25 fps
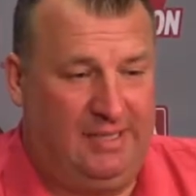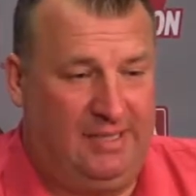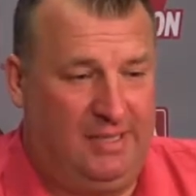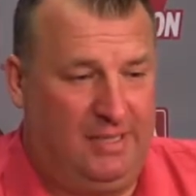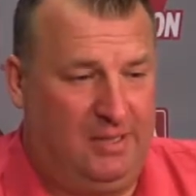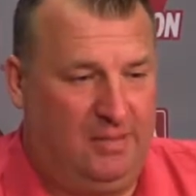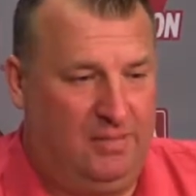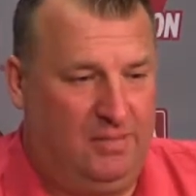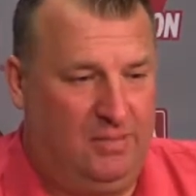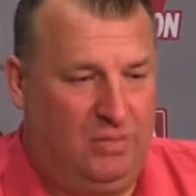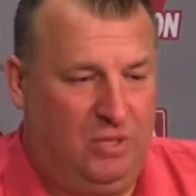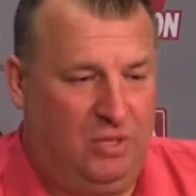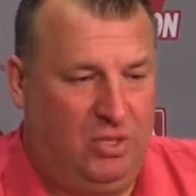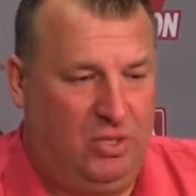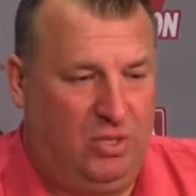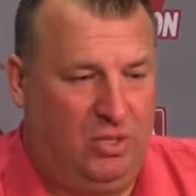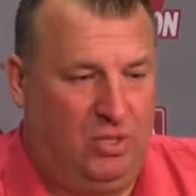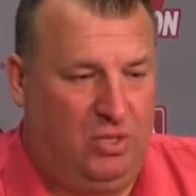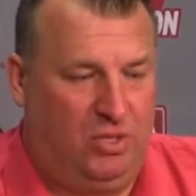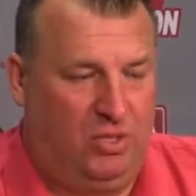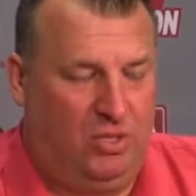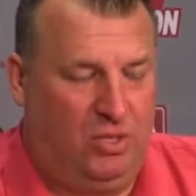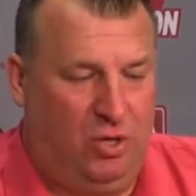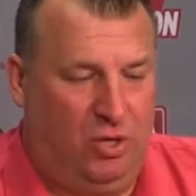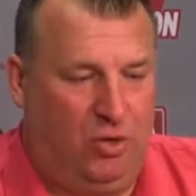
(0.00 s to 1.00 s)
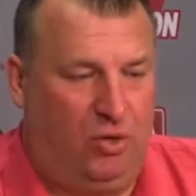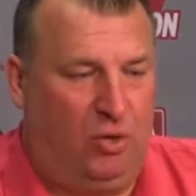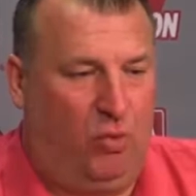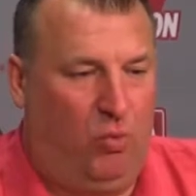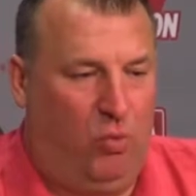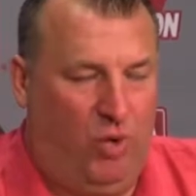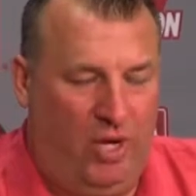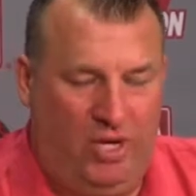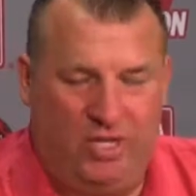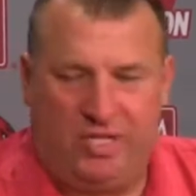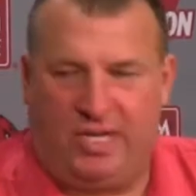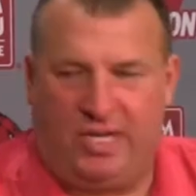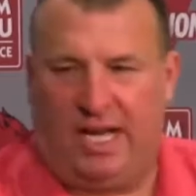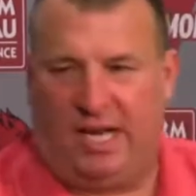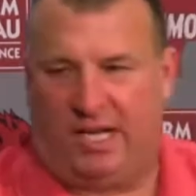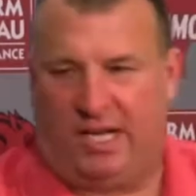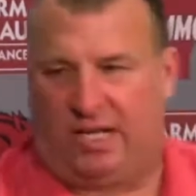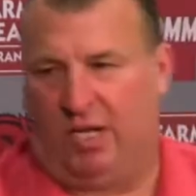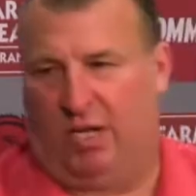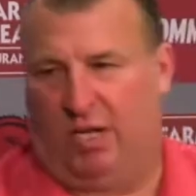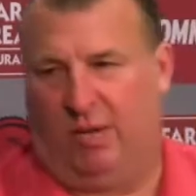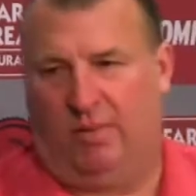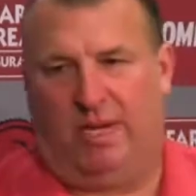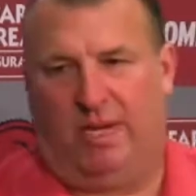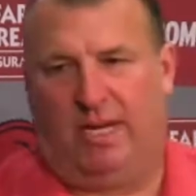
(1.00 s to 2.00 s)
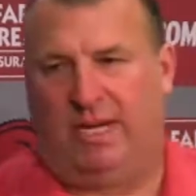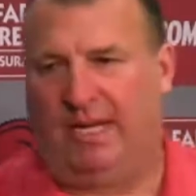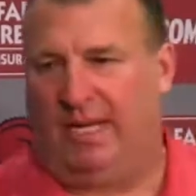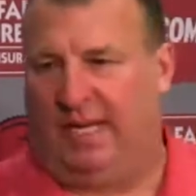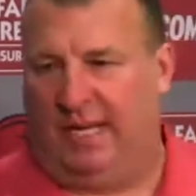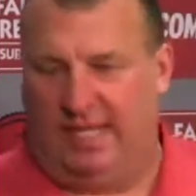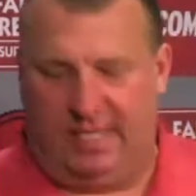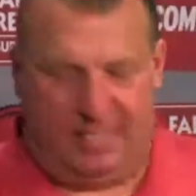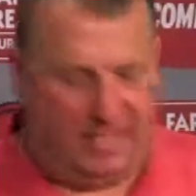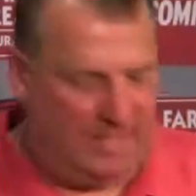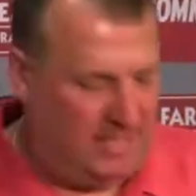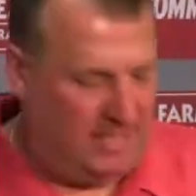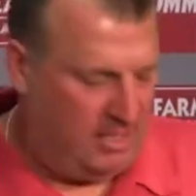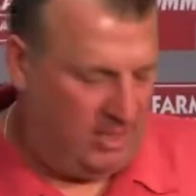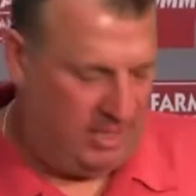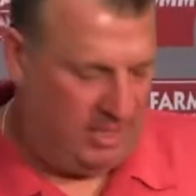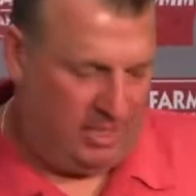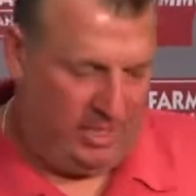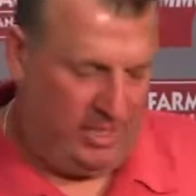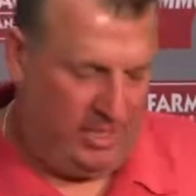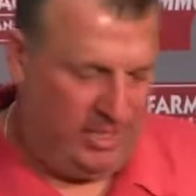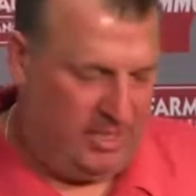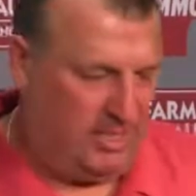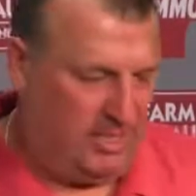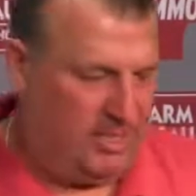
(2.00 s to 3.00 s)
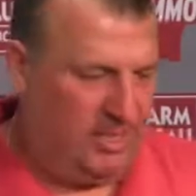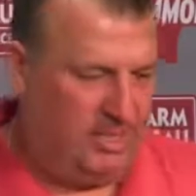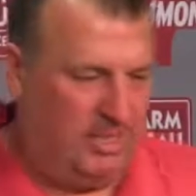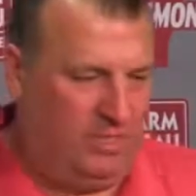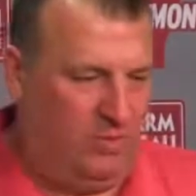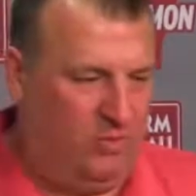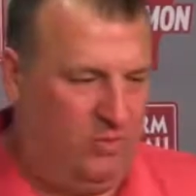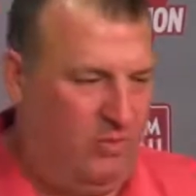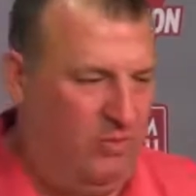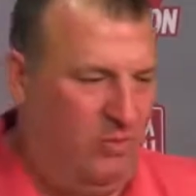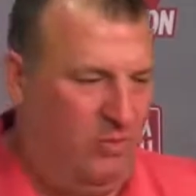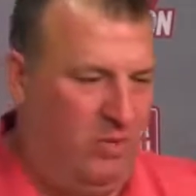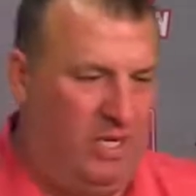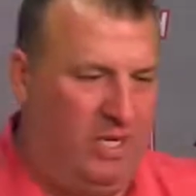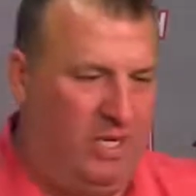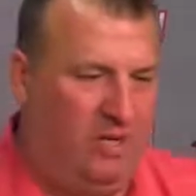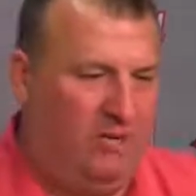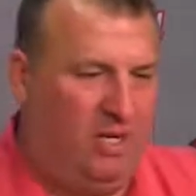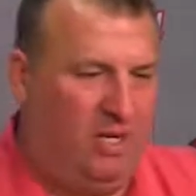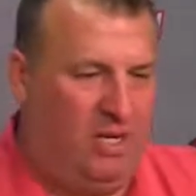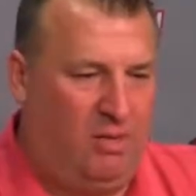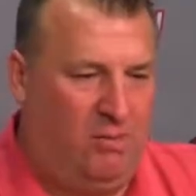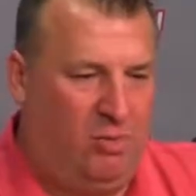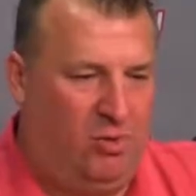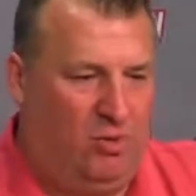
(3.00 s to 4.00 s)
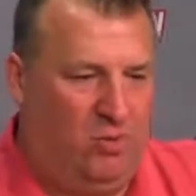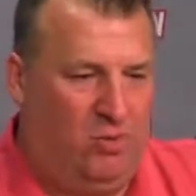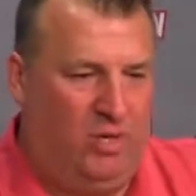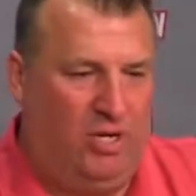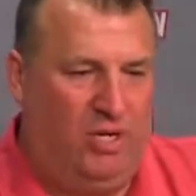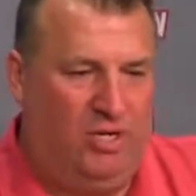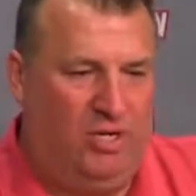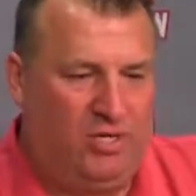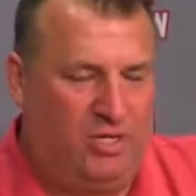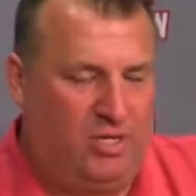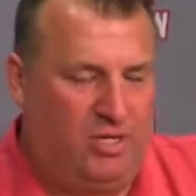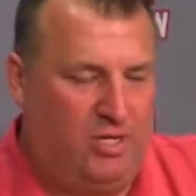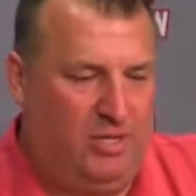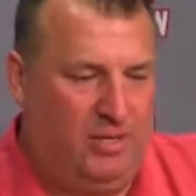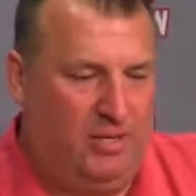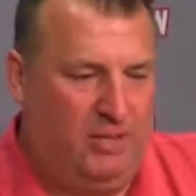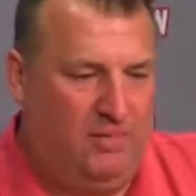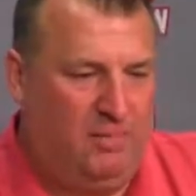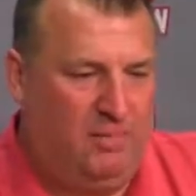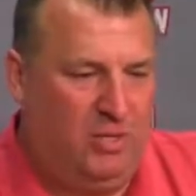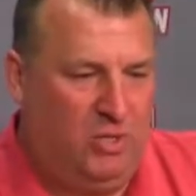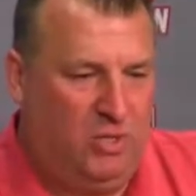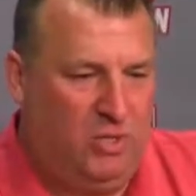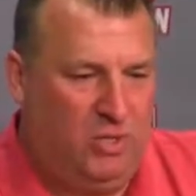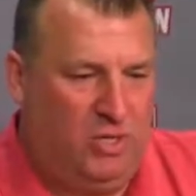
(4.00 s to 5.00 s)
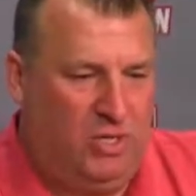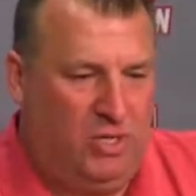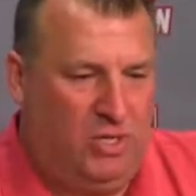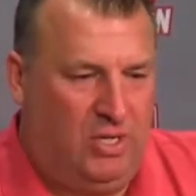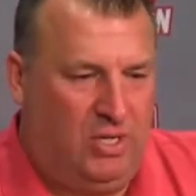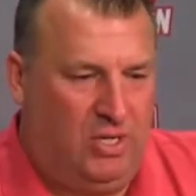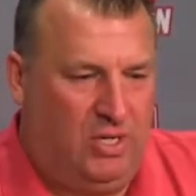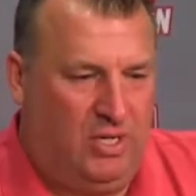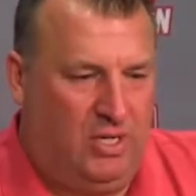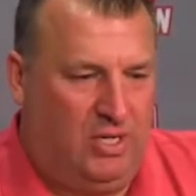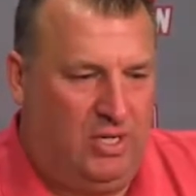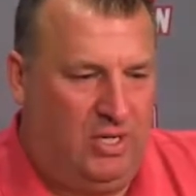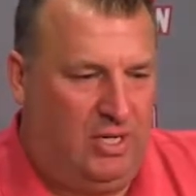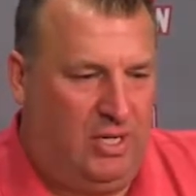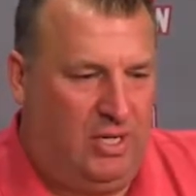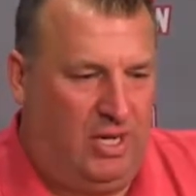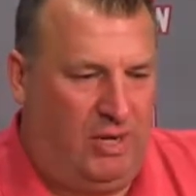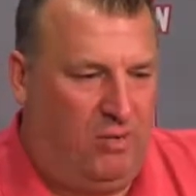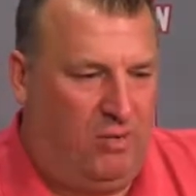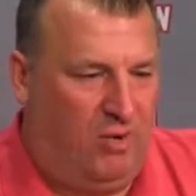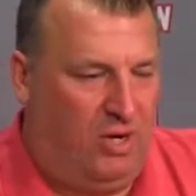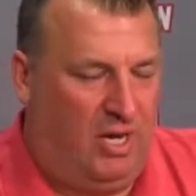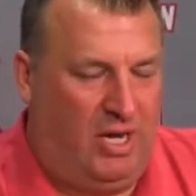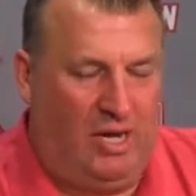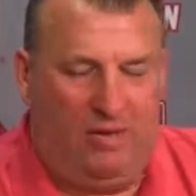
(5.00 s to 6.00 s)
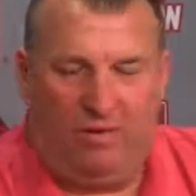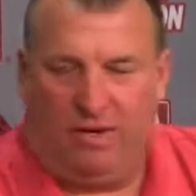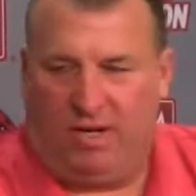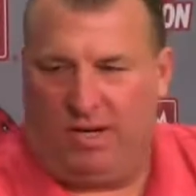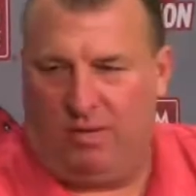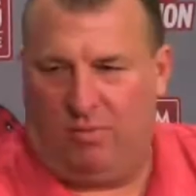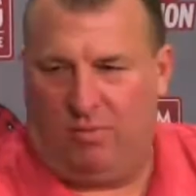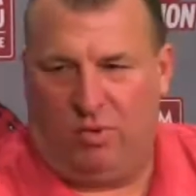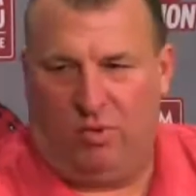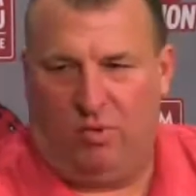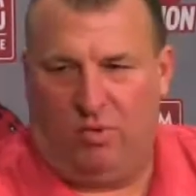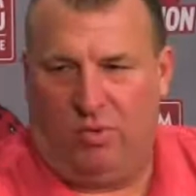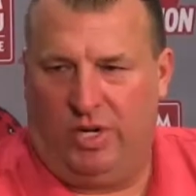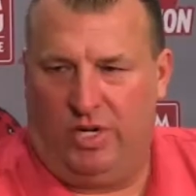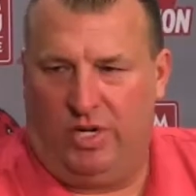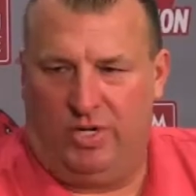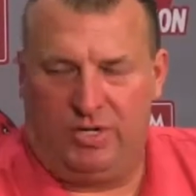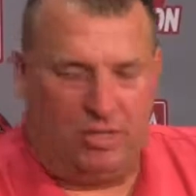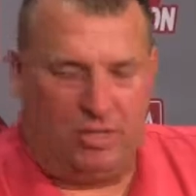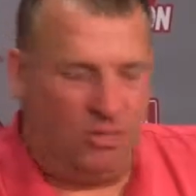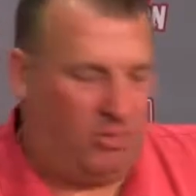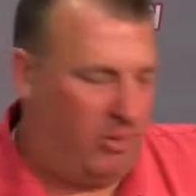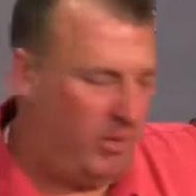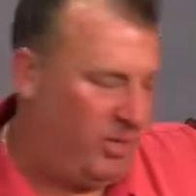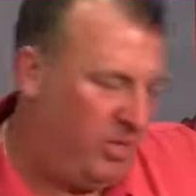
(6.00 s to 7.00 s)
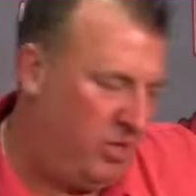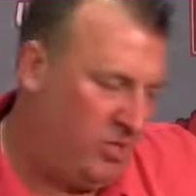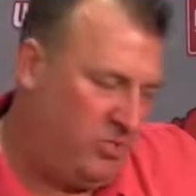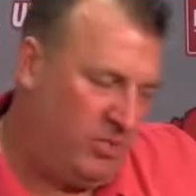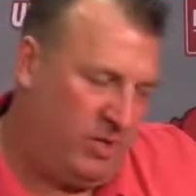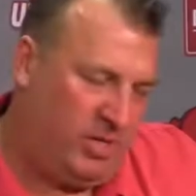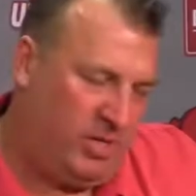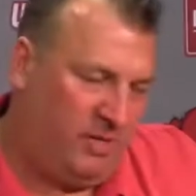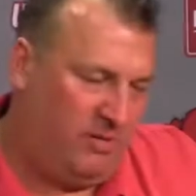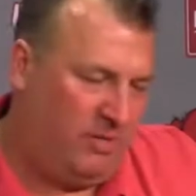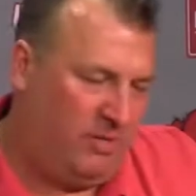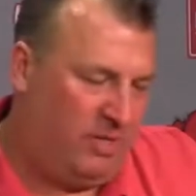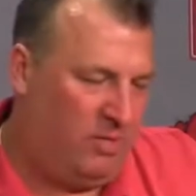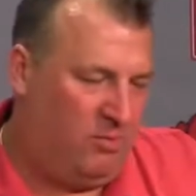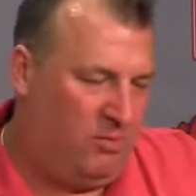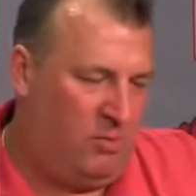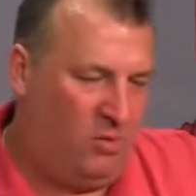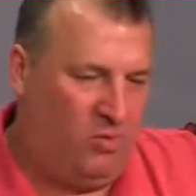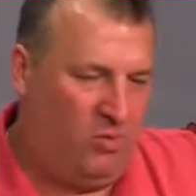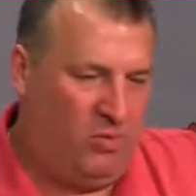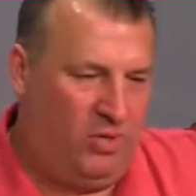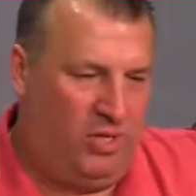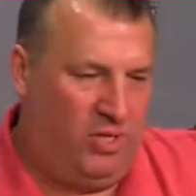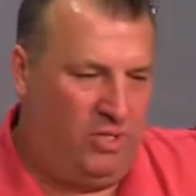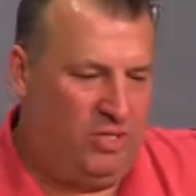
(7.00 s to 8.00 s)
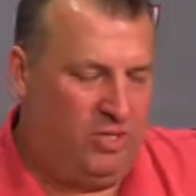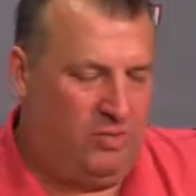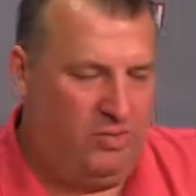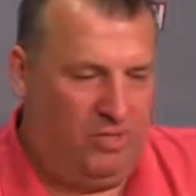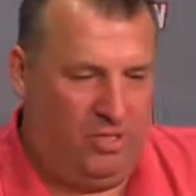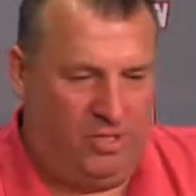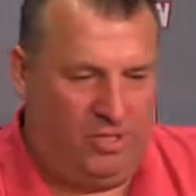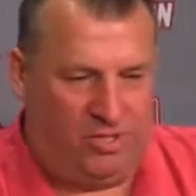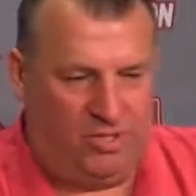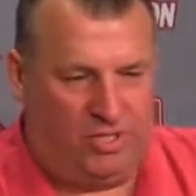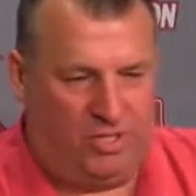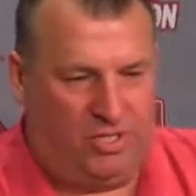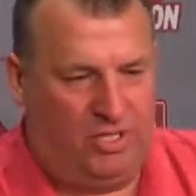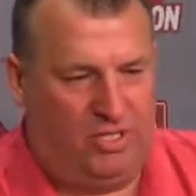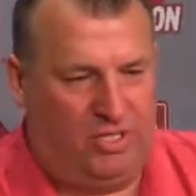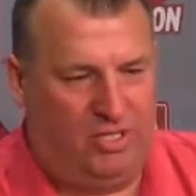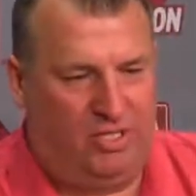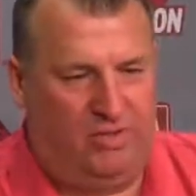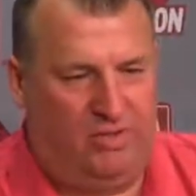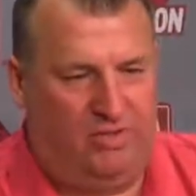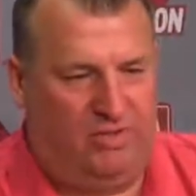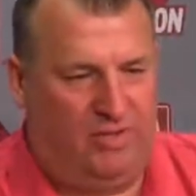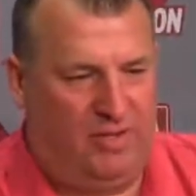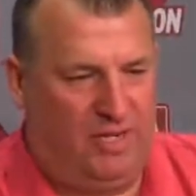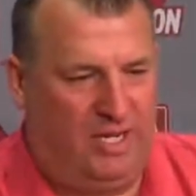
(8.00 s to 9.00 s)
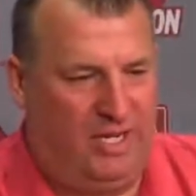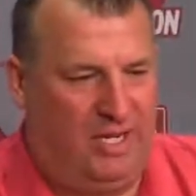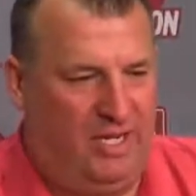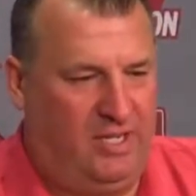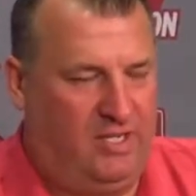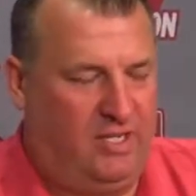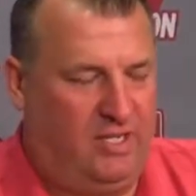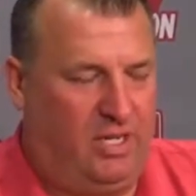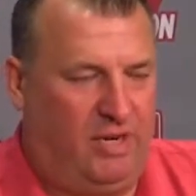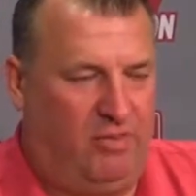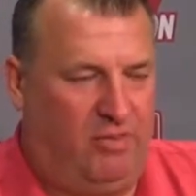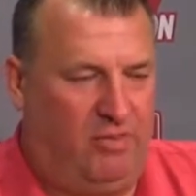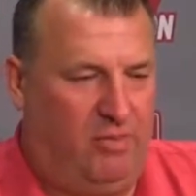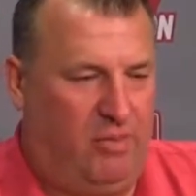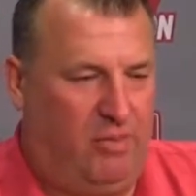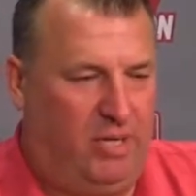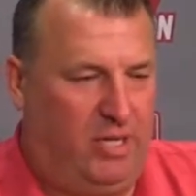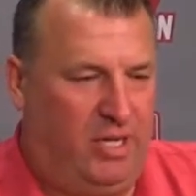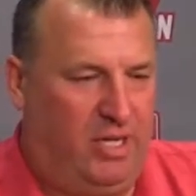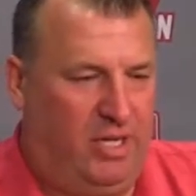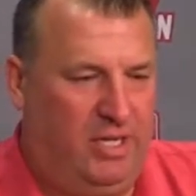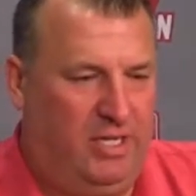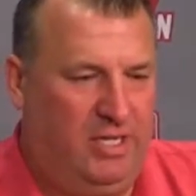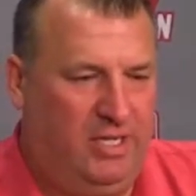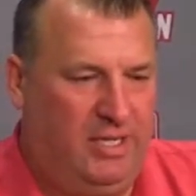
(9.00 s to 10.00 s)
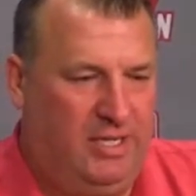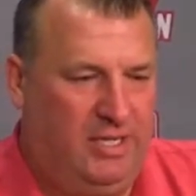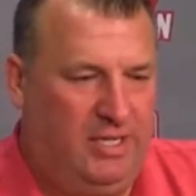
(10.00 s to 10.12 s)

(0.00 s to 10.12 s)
Know that wins got to come. I get it. I understand it. I know we want to have a lot more wins. I want to have a lot more wins. Our players want to have a lot more wins. Administration, fans, everybody.